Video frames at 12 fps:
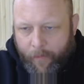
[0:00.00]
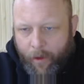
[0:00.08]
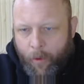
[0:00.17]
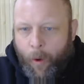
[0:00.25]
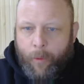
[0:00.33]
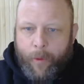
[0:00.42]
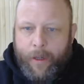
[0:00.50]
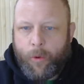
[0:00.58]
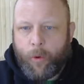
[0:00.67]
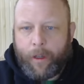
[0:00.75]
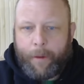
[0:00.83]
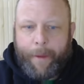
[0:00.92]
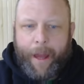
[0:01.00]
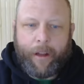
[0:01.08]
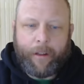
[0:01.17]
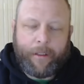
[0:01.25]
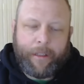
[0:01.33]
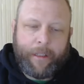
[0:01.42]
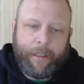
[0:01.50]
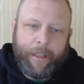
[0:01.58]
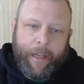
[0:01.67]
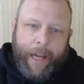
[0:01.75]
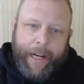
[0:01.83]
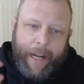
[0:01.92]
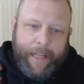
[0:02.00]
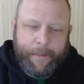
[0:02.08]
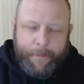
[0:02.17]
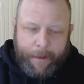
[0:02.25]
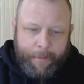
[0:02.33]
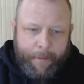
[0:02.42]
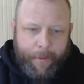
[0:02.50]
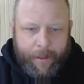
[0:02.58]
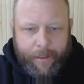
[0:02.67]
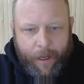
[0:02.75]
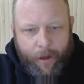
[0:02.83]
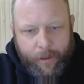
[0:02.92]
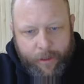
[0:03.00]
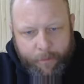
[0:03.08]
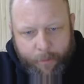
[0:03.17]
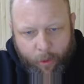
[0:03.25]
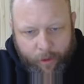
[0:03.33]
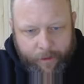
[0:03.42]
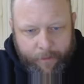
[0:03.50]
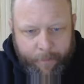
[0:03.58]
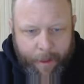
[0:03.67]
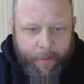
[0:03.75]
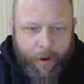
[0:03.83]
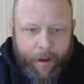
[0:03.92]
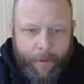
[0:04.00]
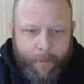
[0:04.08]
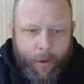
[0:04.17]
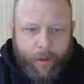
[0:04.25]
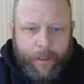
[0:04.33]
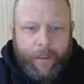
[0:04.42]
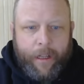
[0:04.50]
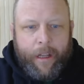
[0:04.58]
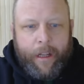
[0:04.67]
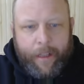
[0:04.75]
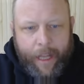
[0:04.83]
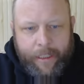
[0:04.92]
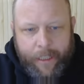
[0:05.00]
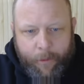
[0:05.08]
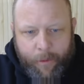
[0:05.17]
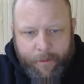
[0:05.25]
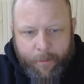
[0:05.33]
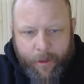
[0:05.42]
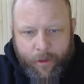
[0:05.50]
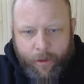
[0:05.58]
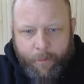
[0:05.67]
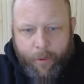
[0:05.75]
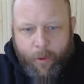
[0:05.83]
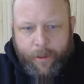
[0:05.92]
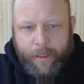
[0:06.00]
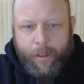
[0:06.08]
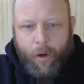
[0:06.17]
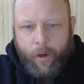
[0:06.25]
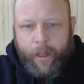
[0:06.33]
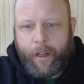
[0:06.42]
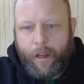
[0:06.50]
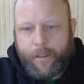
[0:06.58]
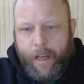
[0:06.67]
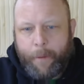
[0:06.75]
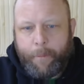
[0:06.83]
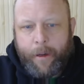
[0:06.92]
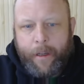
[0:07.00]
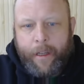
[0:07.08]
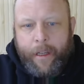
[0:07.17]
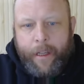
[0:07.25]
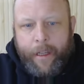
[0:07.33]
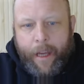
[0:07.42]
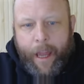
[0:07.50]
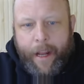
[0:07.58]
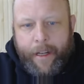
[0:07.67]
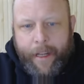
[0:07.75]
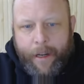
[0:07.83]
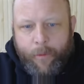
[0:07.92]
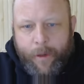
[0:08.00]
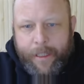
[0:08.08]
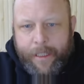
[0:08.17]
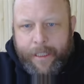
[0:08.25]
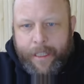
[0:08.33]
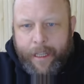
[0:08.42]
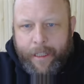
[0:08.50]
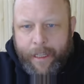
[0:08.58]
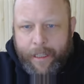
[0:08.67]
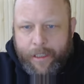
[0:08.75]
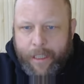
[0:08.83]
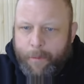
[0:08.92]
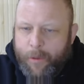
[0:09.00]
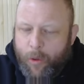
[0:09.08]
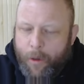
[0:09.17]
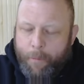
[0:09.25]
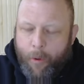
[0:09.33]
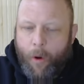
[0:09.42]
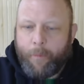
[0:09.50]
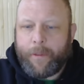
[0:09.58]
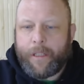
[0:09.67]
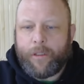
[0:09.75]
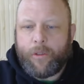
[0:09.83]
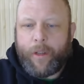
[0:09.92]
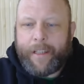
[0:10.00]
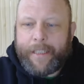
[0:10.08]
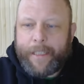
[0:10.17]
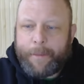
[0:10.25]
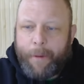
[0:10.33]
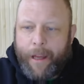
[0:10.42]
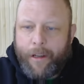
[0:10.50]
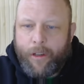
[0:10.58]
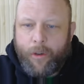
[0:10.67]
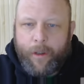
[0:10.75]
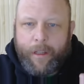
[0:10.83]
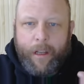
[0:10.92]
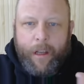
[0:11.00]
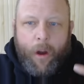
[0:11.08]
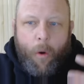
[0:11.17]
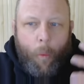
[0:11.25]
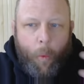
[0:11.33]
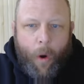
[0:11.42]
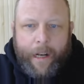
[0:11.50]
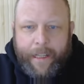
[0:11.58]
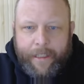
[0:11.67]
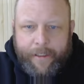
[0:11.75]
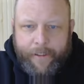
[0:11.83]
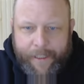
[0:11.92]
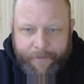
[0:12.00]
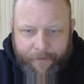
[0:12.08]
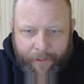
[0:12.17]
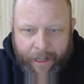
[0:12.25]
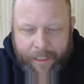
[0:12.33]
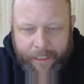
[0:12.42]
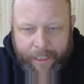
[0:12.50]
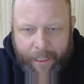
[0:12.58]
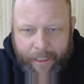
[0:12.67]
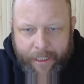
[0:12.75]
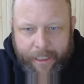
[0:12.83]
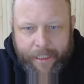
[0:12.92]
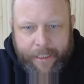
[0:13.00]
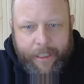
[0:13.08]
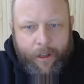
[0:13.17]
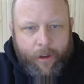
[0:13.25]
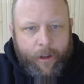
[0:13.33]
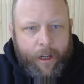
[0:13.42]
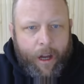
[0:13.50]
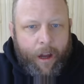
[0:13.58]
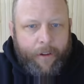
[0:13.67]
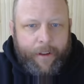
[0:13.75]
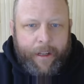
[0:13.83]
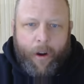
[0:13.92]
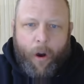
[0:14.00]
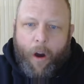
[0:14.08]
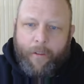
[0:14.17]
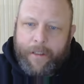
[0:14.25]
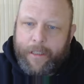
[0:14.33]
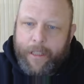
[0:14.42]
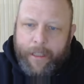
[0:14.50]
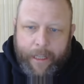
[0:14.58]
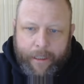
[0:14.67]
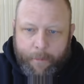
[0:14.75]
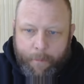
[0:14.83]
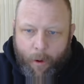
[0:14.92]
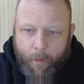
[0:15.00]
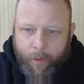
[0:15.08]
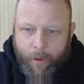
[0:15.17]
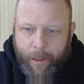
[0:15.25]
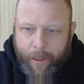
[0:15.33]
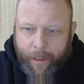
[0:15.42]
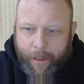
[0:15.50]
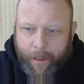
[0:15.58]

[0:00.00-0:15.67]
what we're talking about, and it has a bit of memory. So it's important. Memory important, large language module important, hooking those up. And then we just need some sort of prompt just to explain to it what its functionality is. And I'll go over there, obviously, get the prompt when you